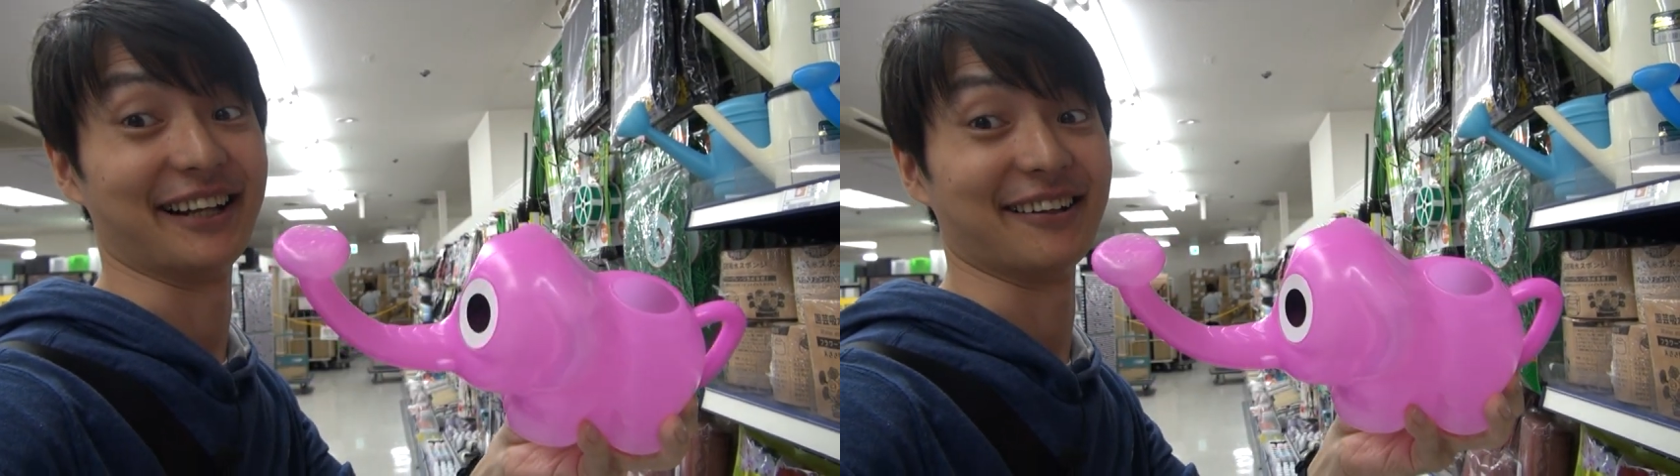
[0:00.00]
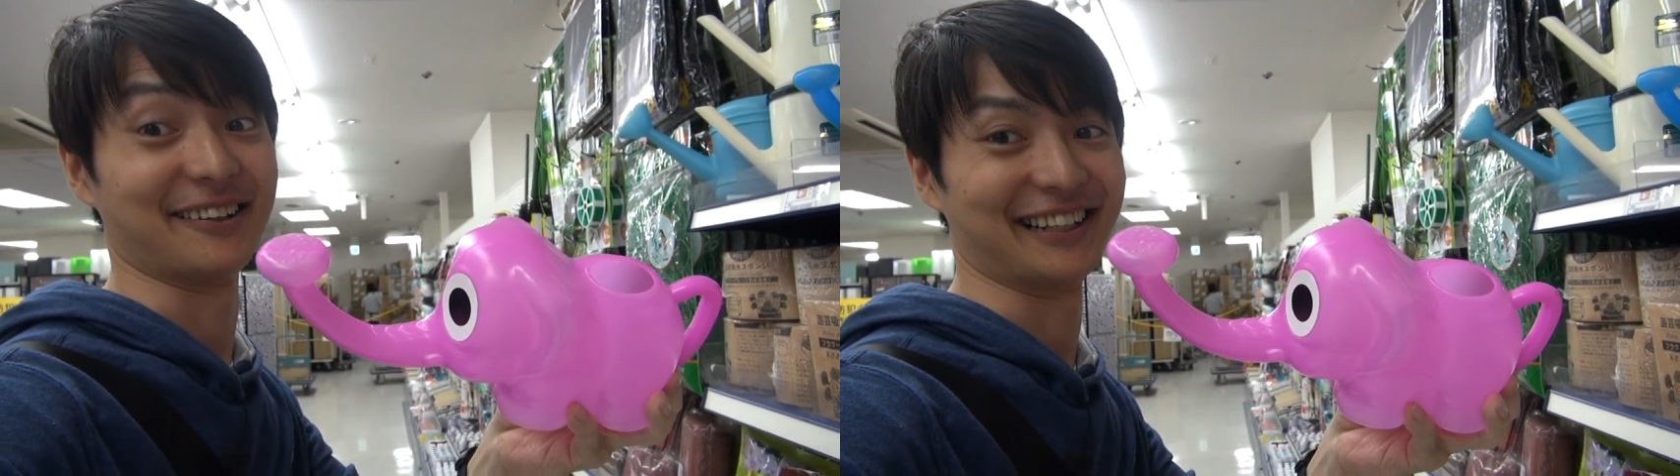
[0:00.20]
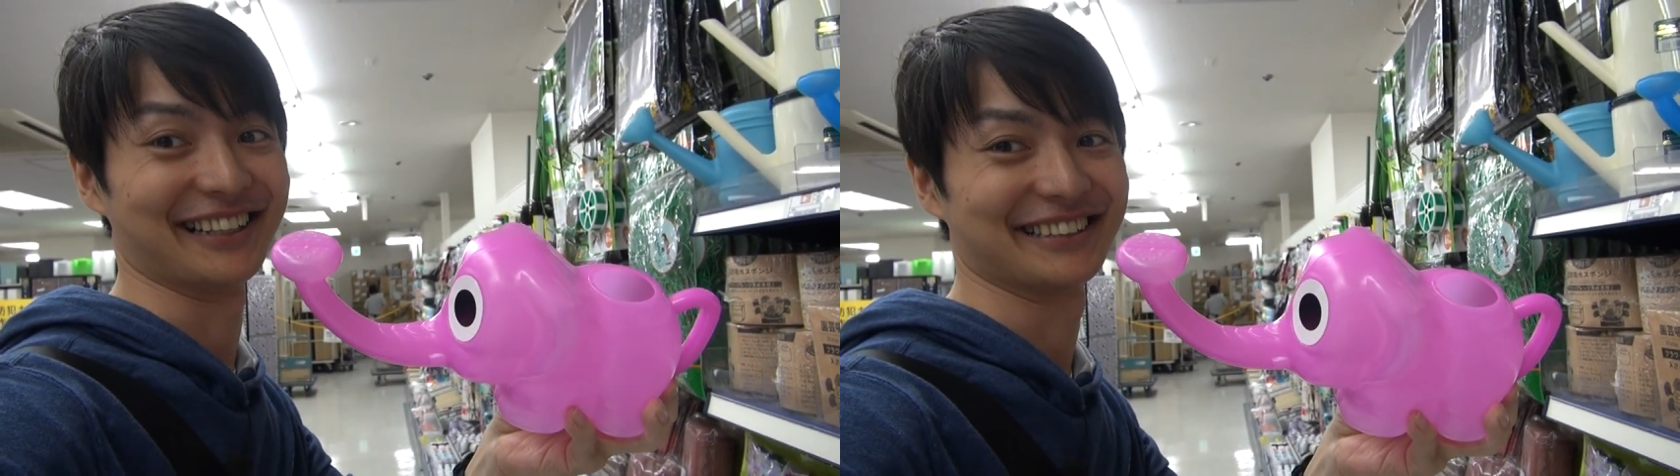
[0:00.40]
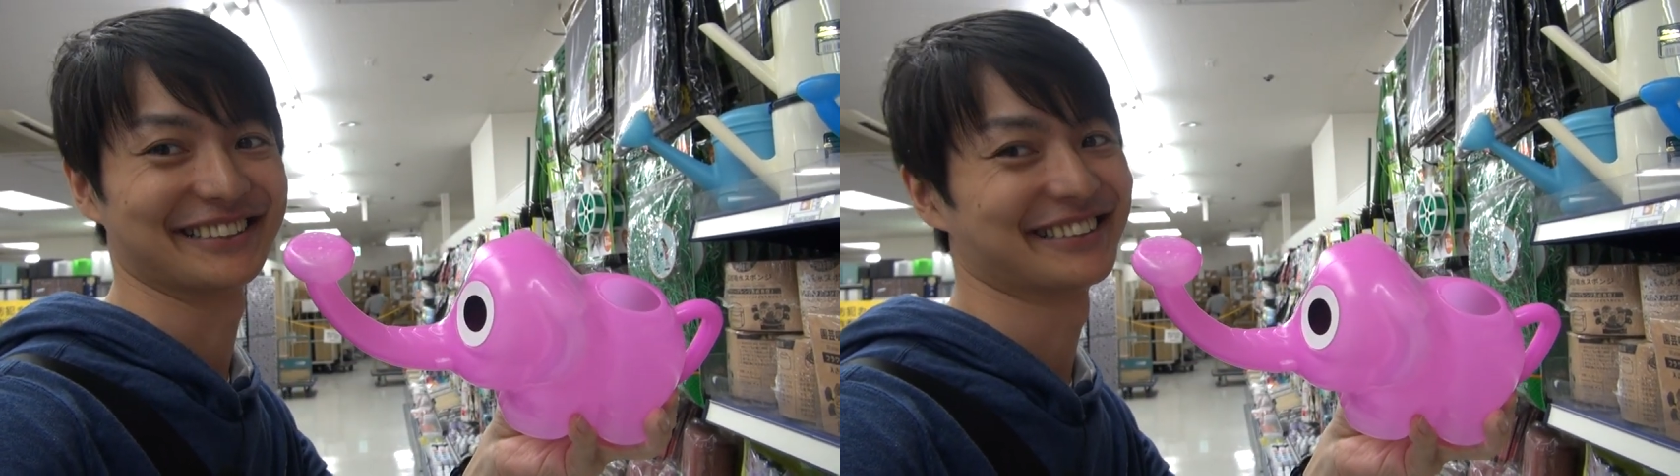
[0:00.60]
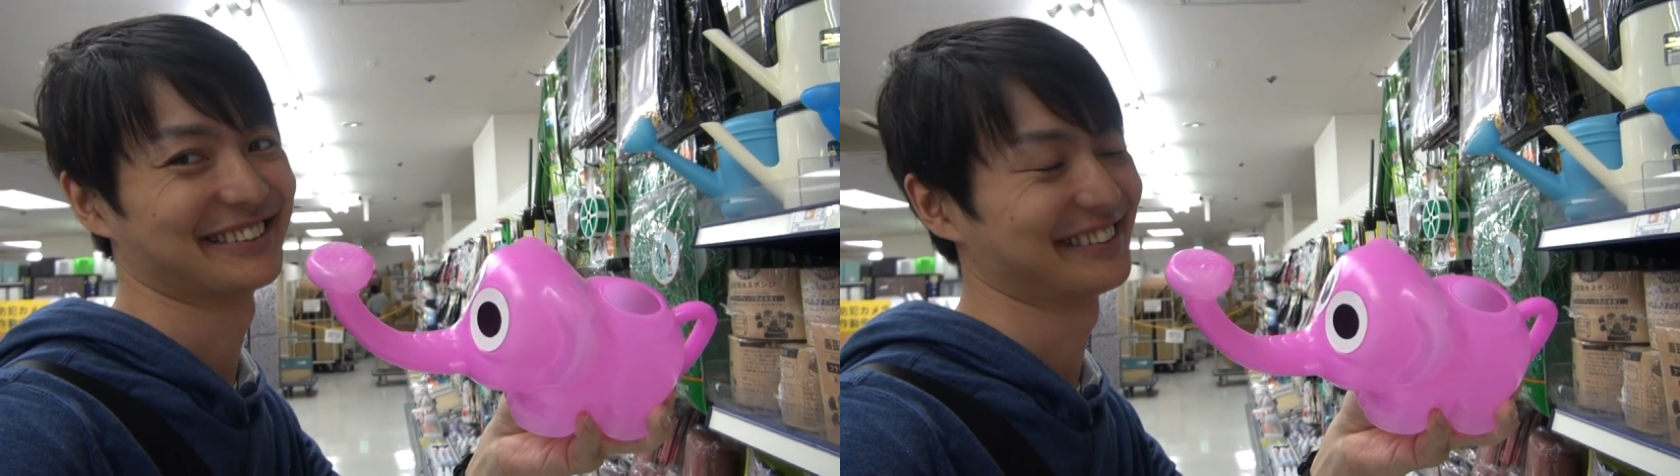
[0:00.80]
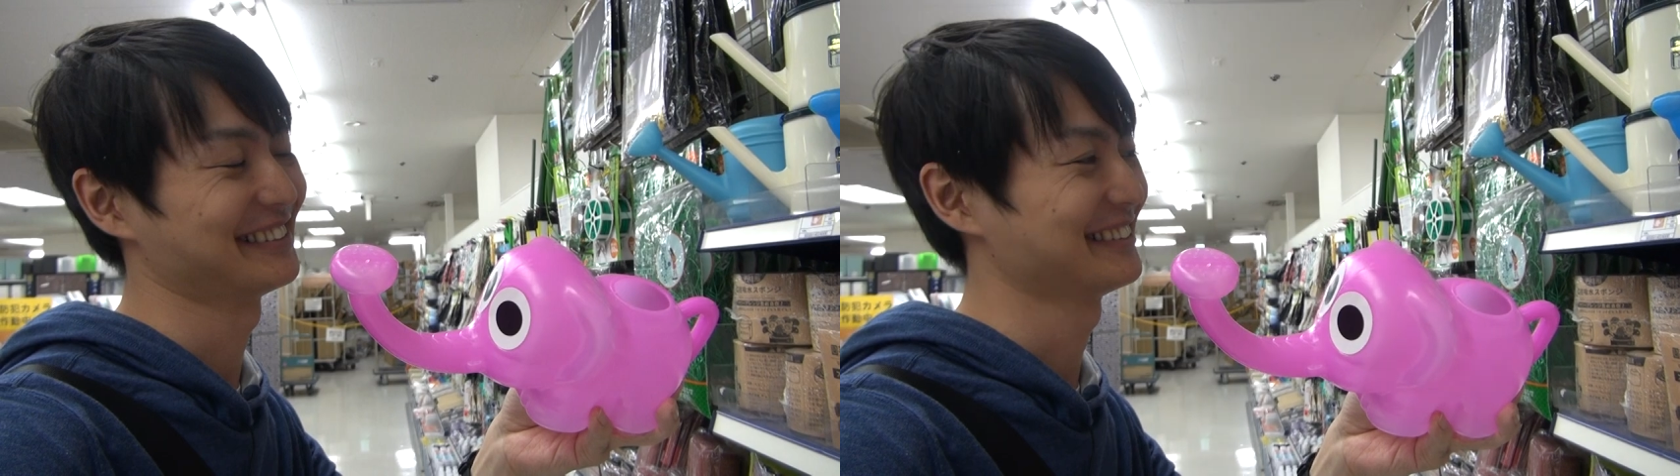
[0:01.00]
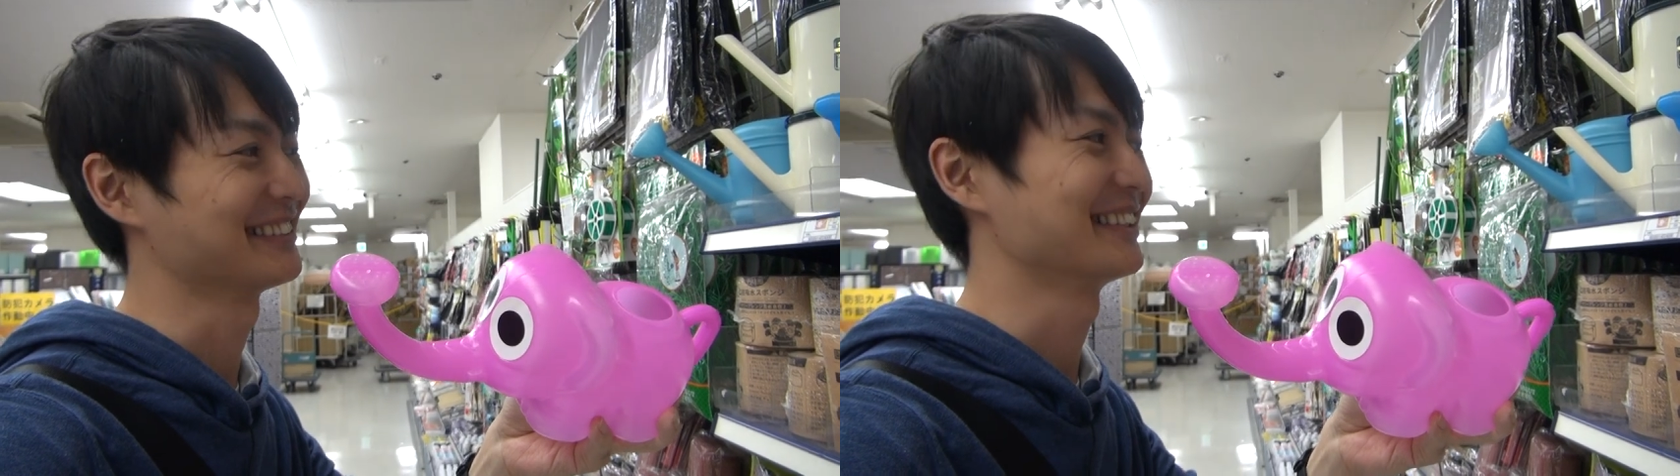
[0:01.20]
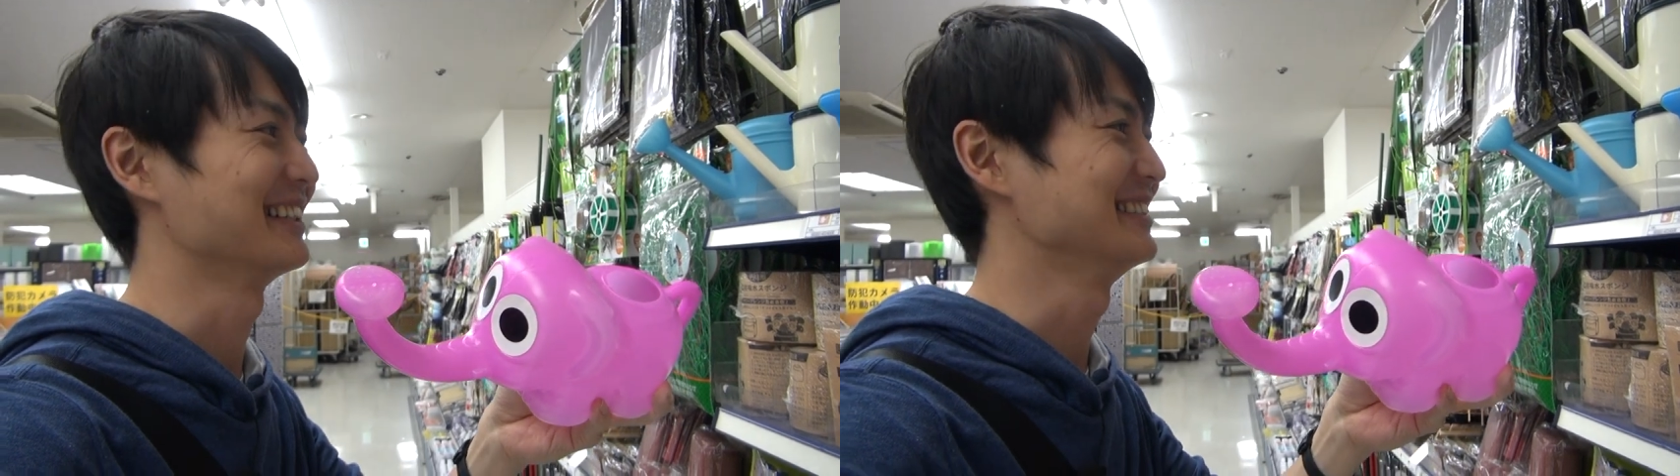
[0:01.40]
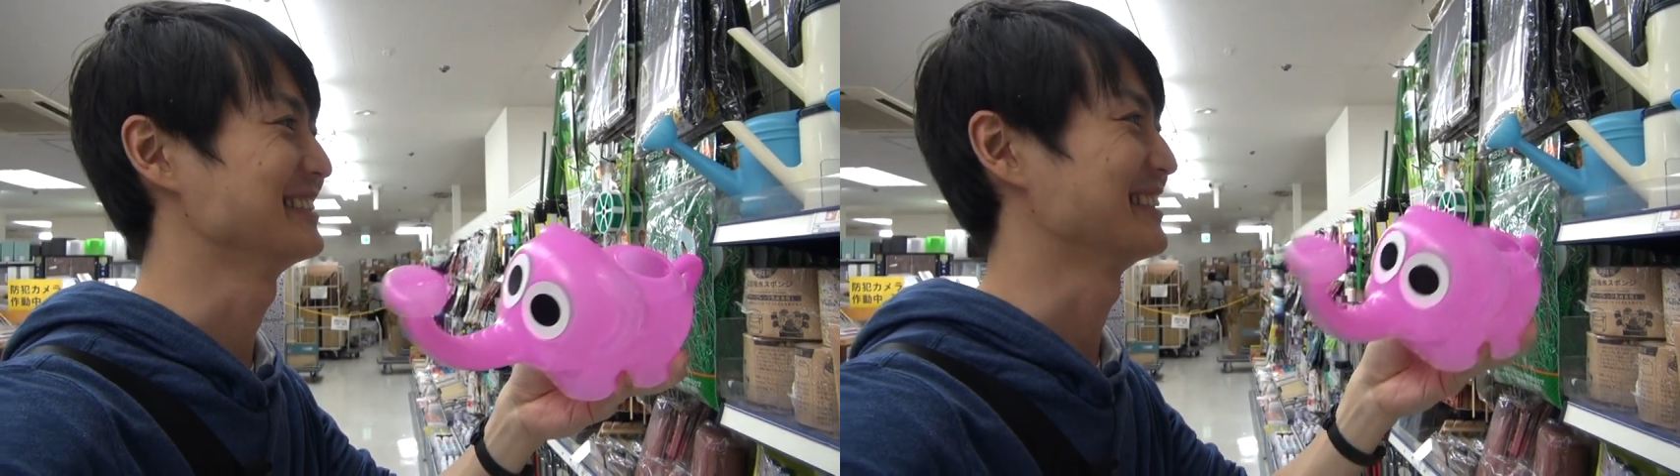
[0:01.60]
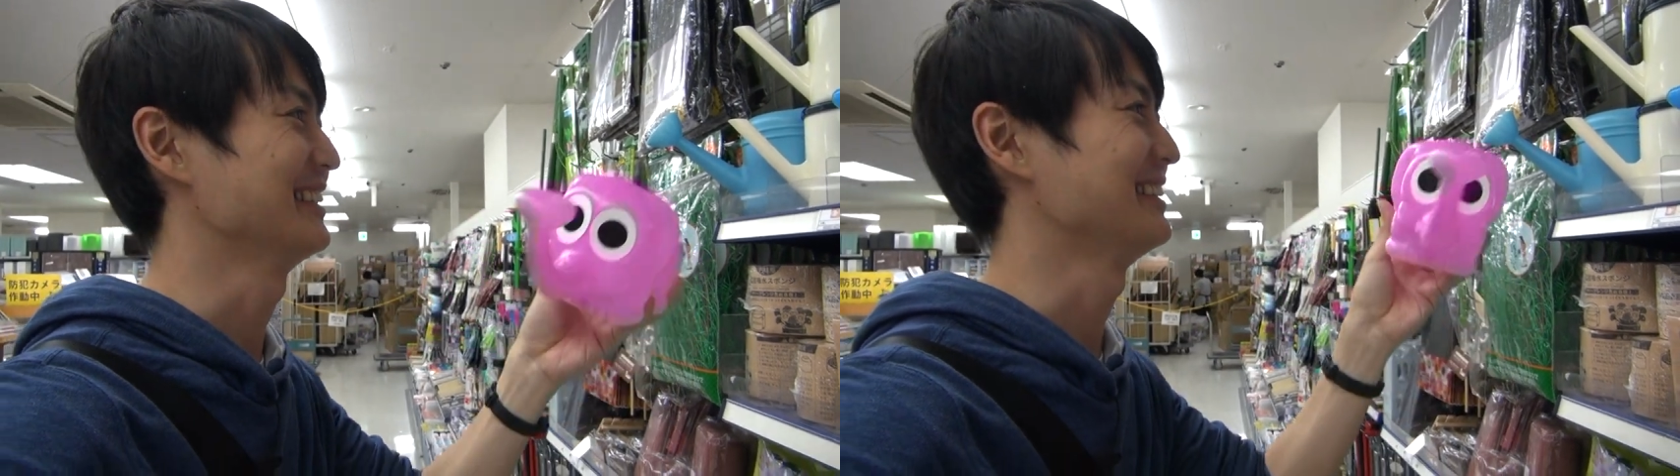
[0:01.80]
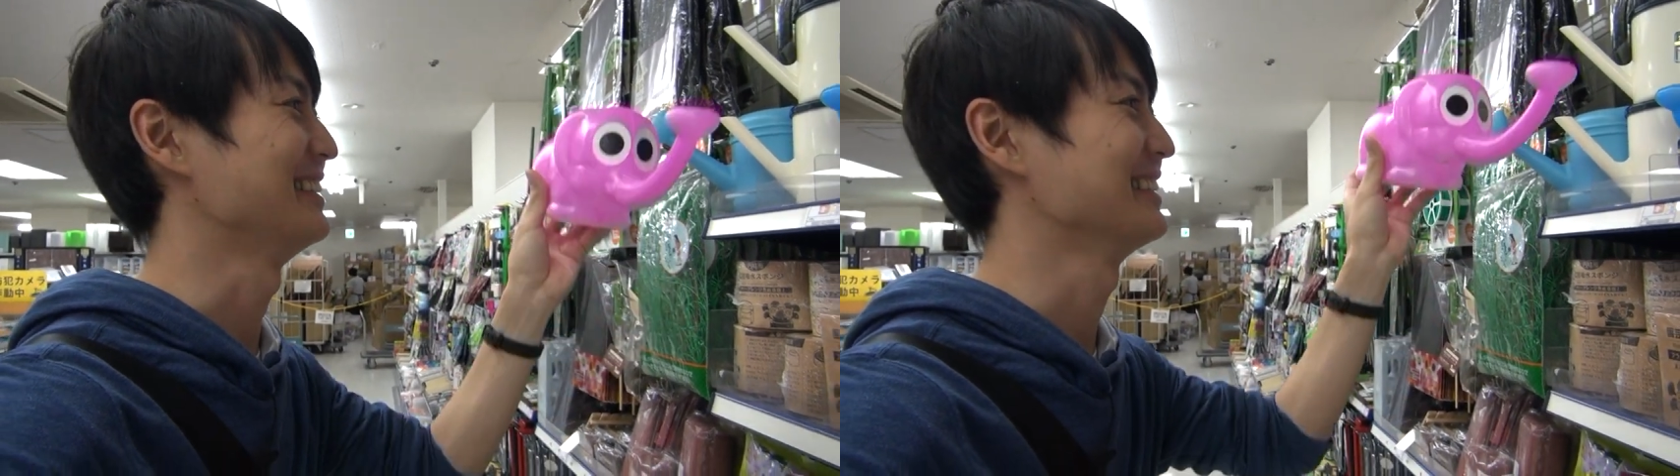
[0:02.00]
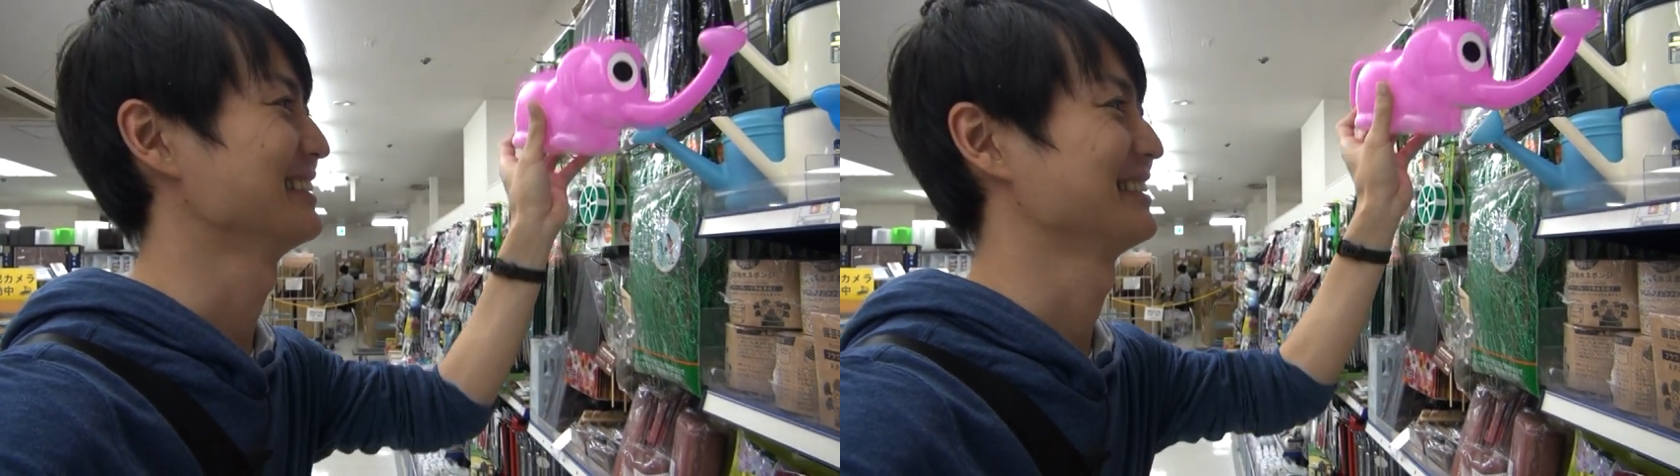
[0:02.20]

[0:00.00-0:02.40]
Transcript: dollar. It's good.